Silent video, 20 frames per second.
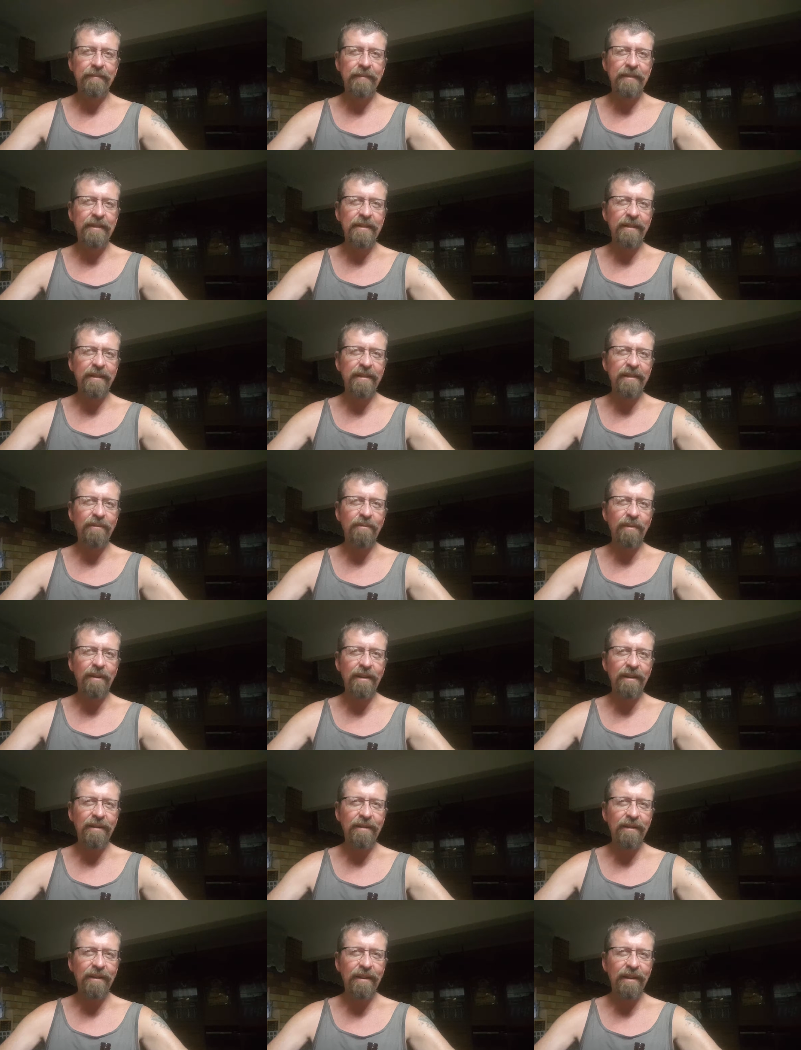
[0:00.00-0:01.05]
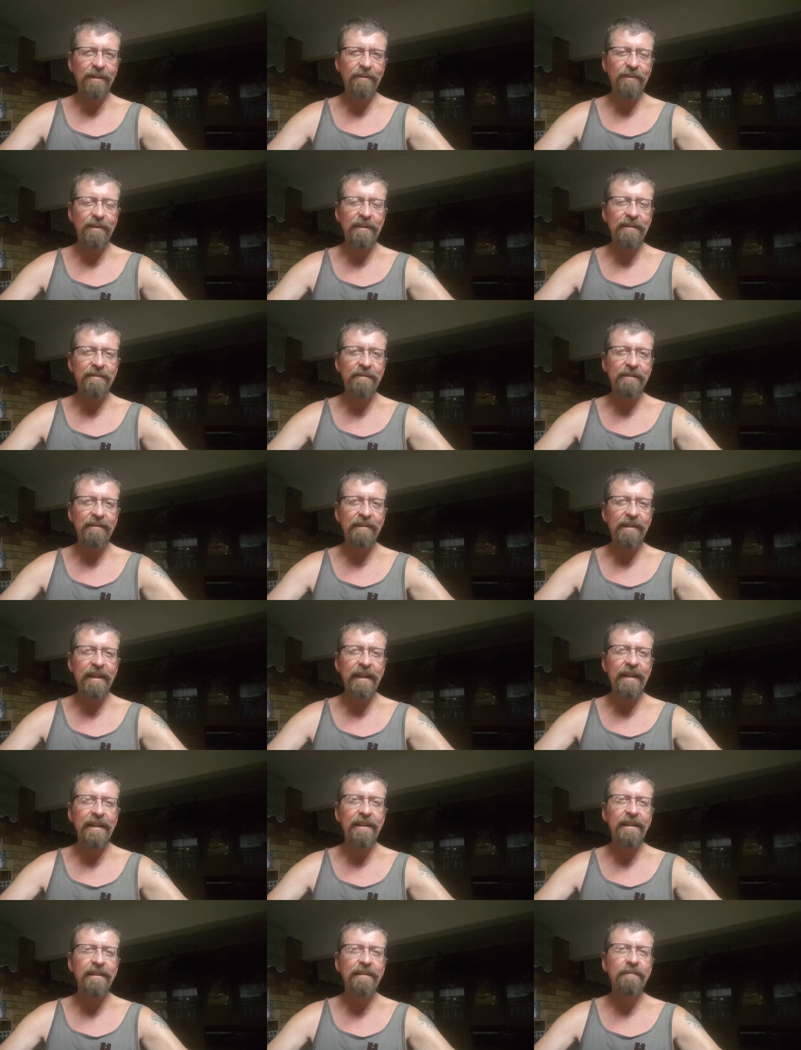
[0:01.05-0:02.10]
It's not the world I would have
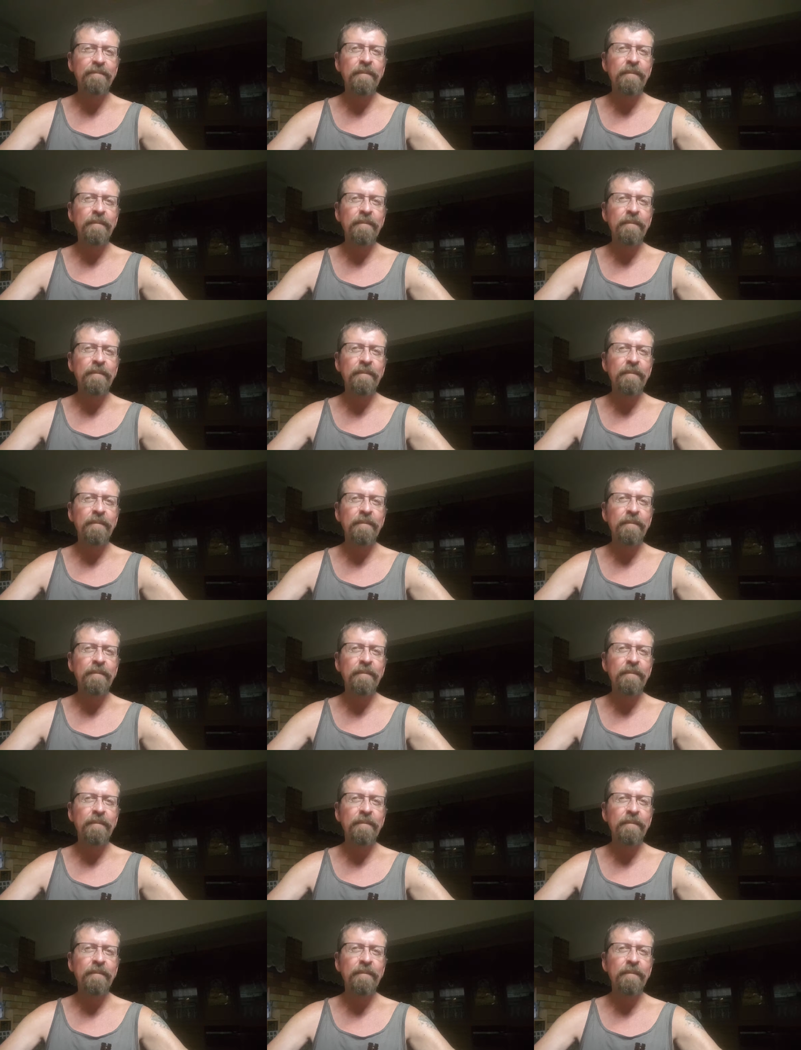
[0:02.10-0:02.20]
created.